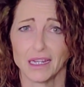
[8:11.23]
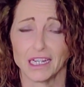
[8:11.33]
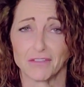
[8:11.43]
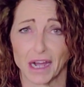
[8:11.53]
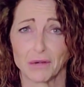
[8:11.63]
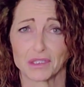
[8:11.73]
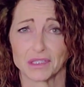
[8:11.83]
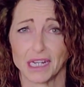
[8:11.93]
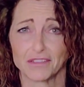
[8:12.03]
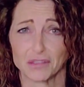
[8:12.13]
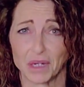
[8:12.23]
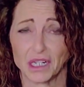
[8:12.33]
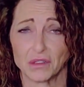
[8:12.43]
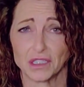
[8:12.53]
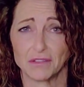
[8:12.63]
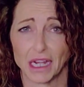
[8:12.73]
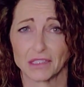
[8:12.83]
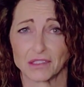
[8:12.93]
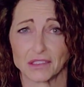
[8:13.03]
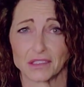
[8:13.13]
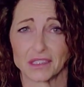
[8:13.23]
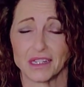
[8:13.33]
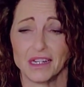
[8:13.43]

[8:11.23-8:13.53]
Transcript: If I was left to my own devices